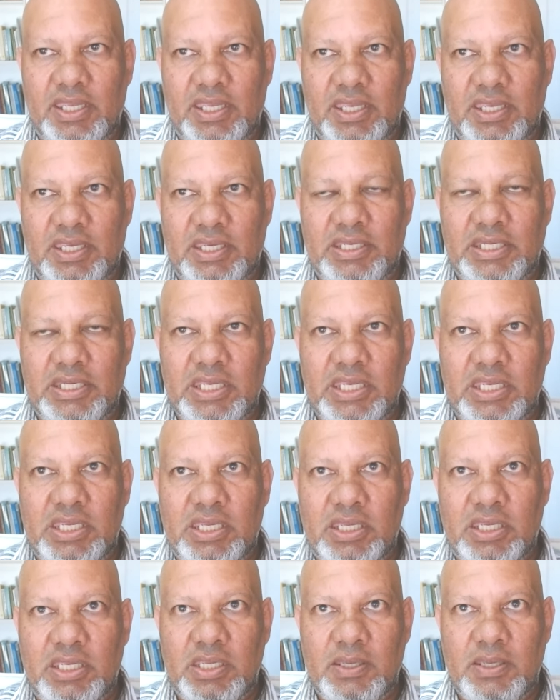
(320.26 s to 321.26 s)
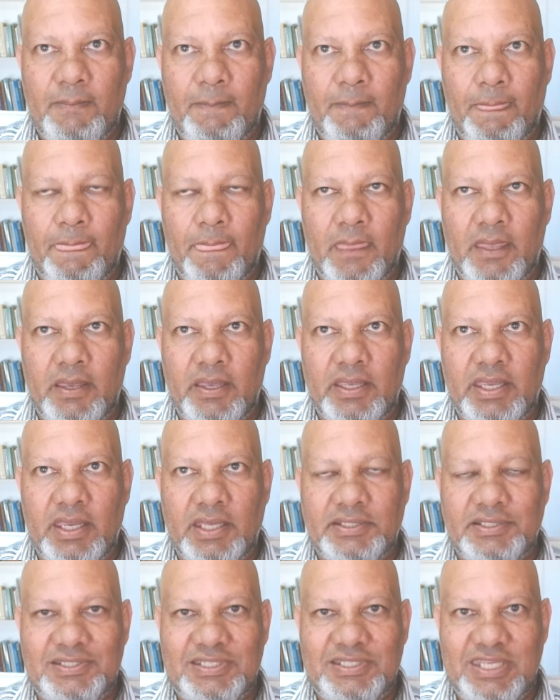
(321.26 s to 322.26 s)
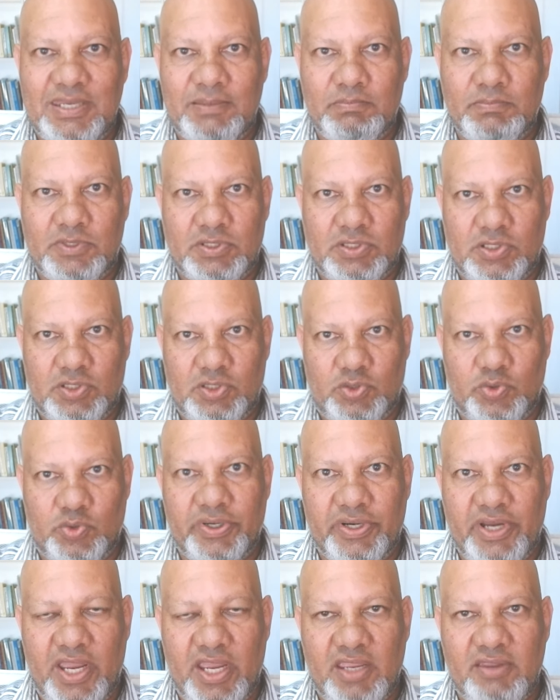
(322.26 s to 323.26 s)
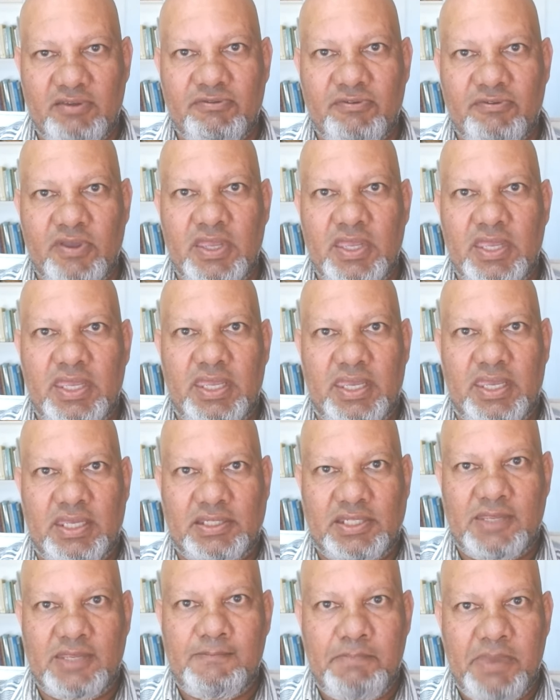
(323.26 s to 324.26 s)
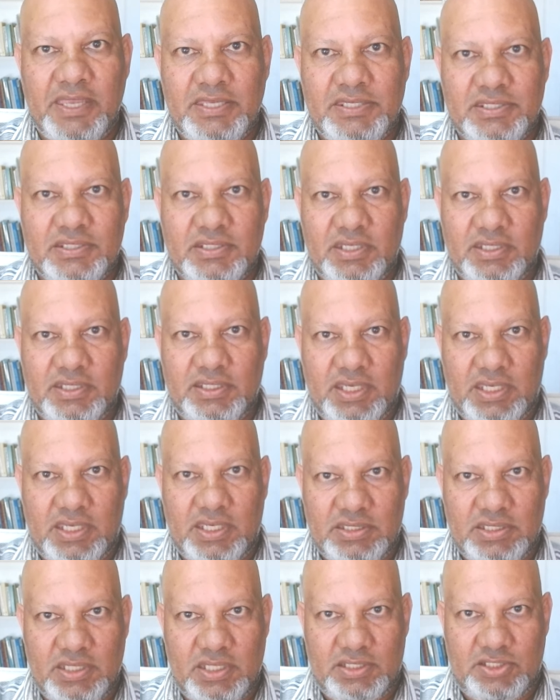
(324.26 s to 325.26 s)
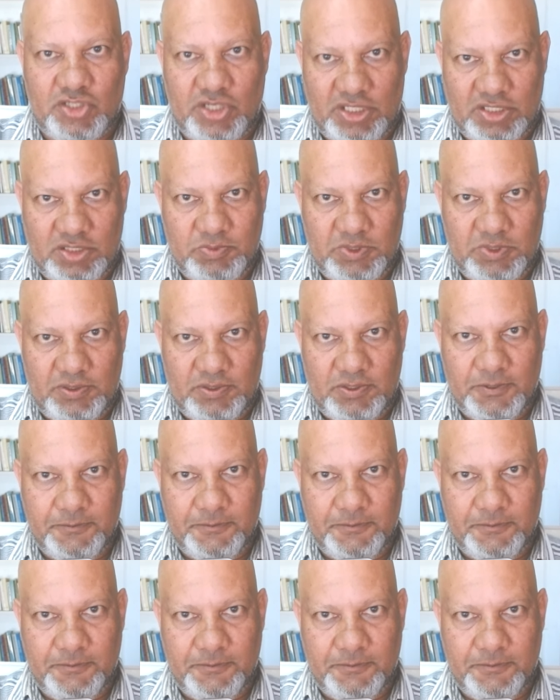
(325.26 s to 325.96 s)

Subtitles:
in an attempt to arrive at a best case judgment.